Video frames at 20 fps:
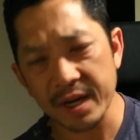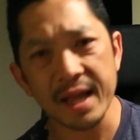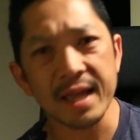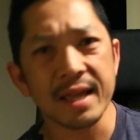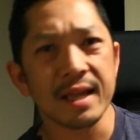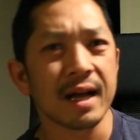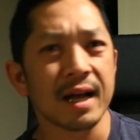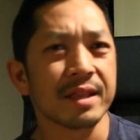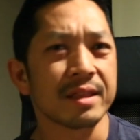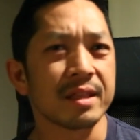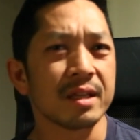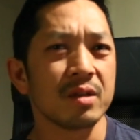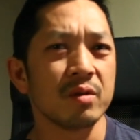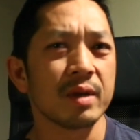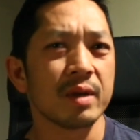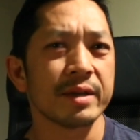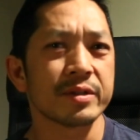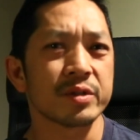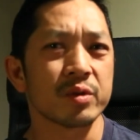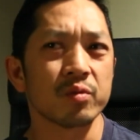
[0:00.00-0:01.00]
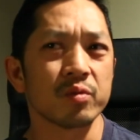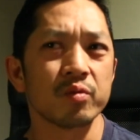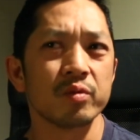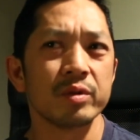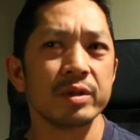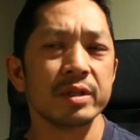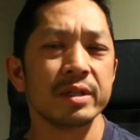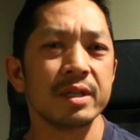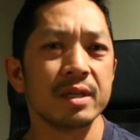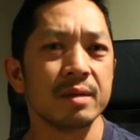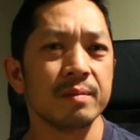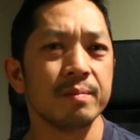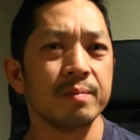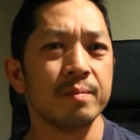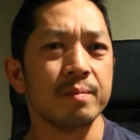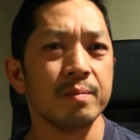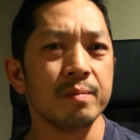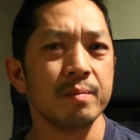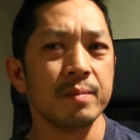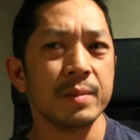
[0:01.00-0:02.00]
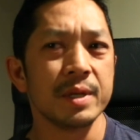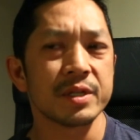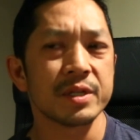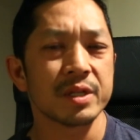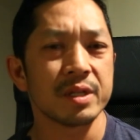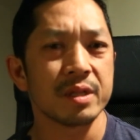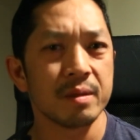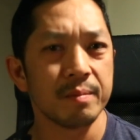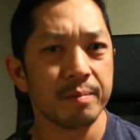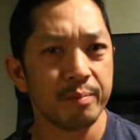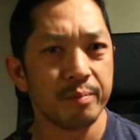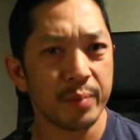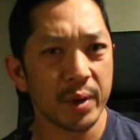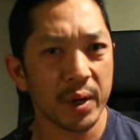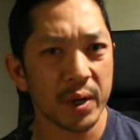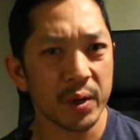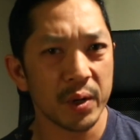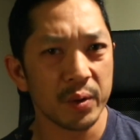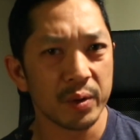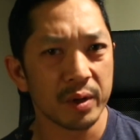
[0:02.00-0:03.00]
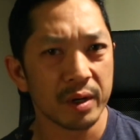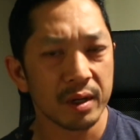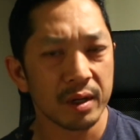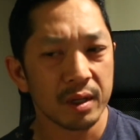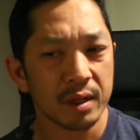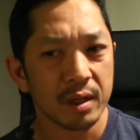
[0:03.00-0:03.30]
hey, I think you guys are really missing the boat,